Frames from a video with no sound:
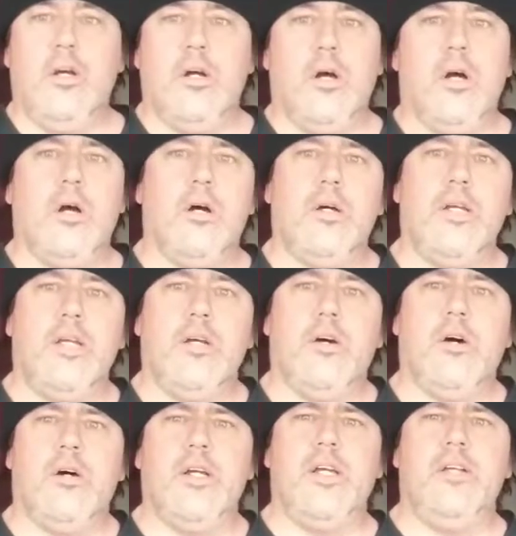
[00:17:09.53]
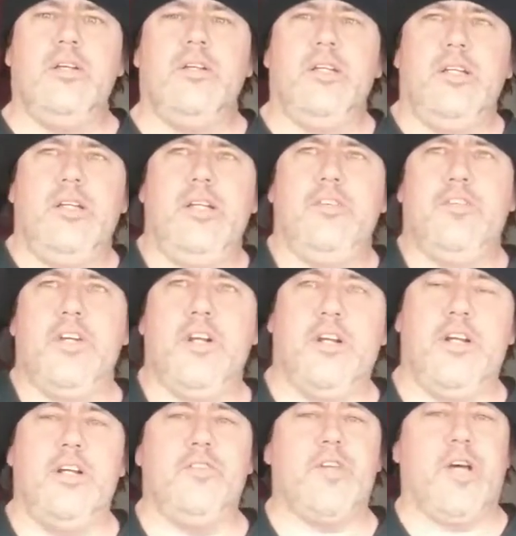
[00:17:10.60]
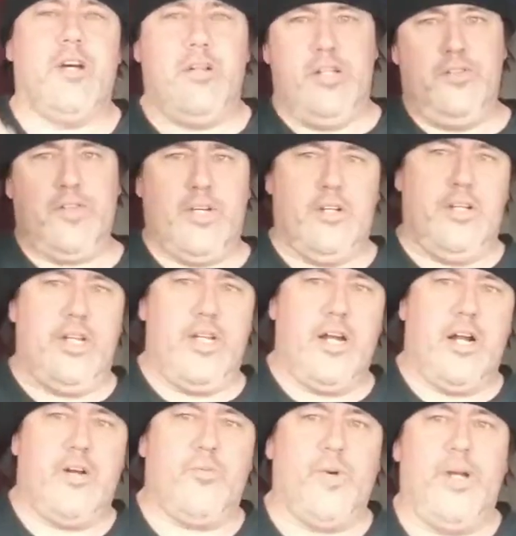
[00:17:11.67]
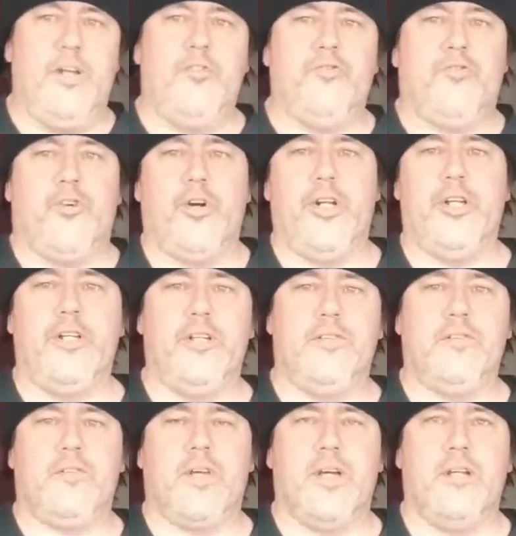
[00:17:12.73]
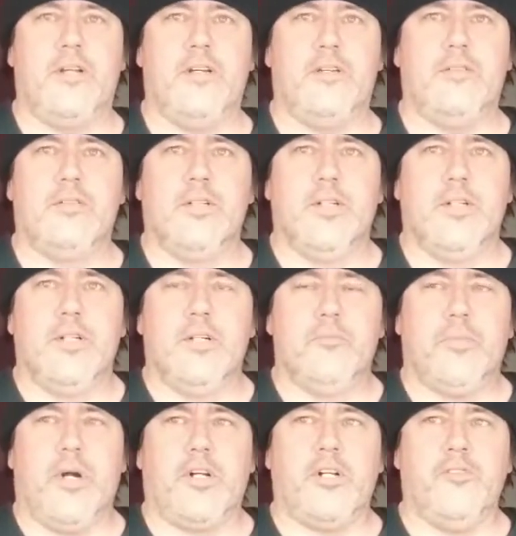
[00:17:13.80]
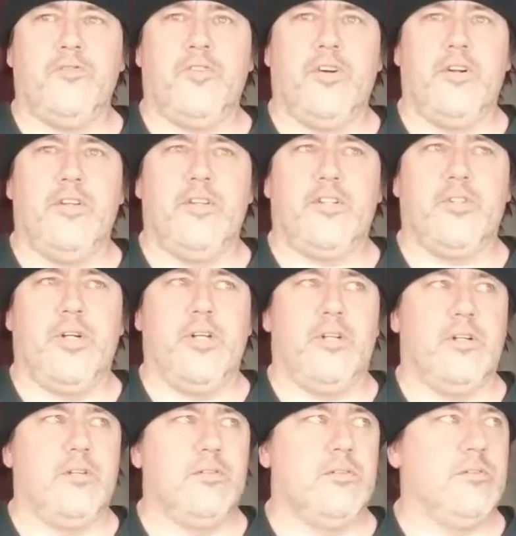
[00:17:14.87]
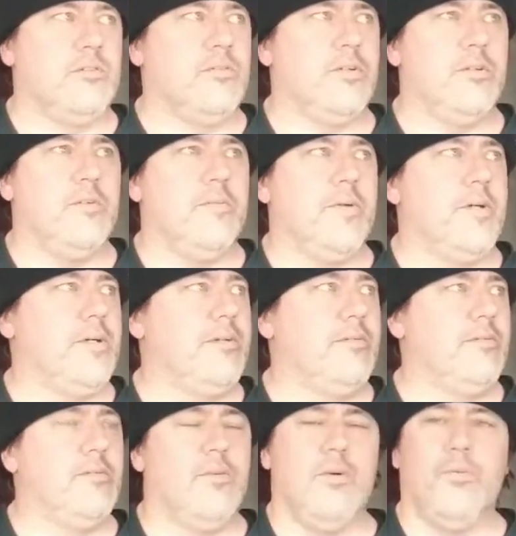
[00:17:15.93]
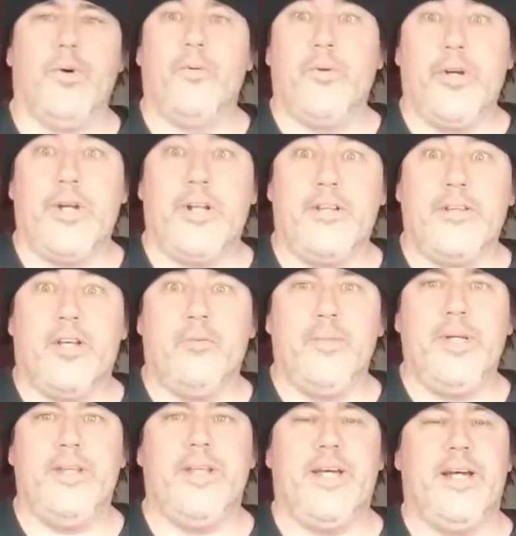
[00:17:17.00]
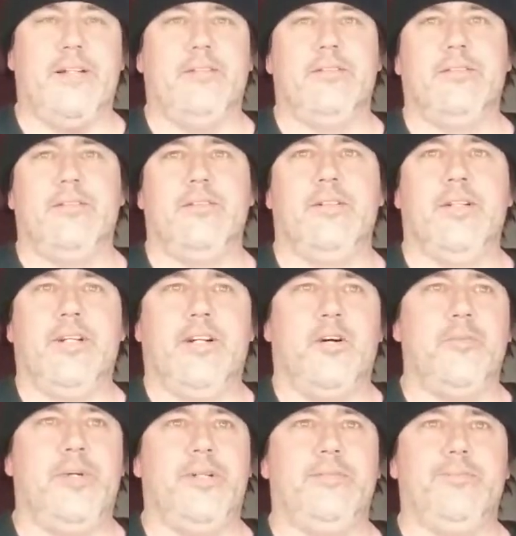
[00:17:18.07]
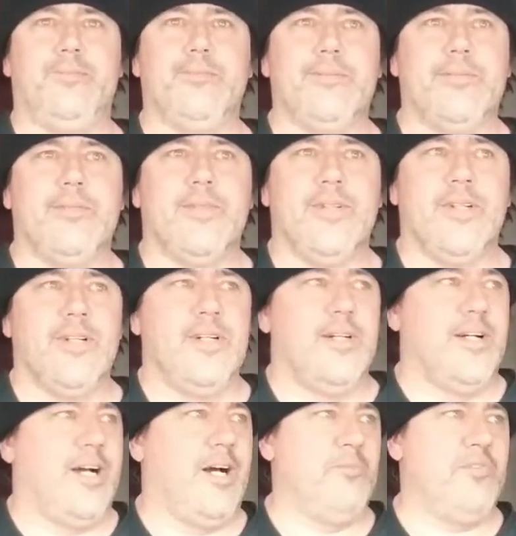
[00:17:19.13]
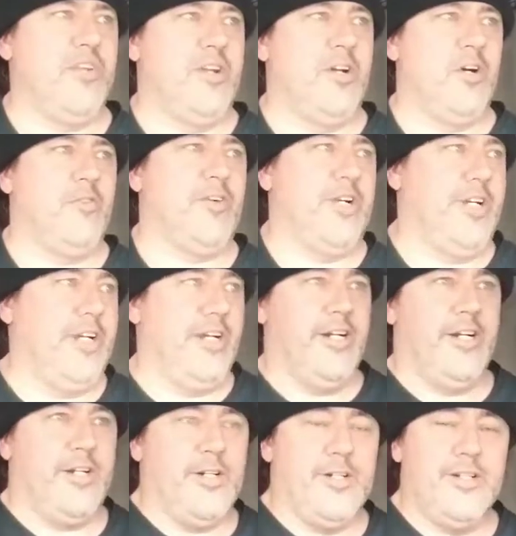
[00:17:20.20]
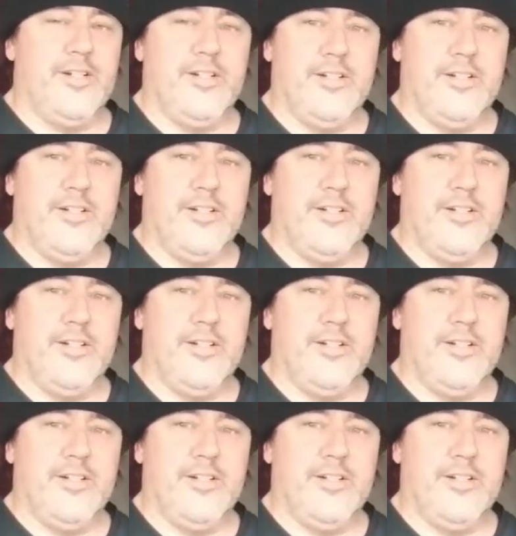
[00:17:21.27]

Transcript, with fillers: oh, he, oh, he he's here. He's out. He's out in the yard waiting for you. He's kind of parked in front of the trailer. Well, I'm like, well, when were you going to tell me that? You know, I mean, I'm sitting over here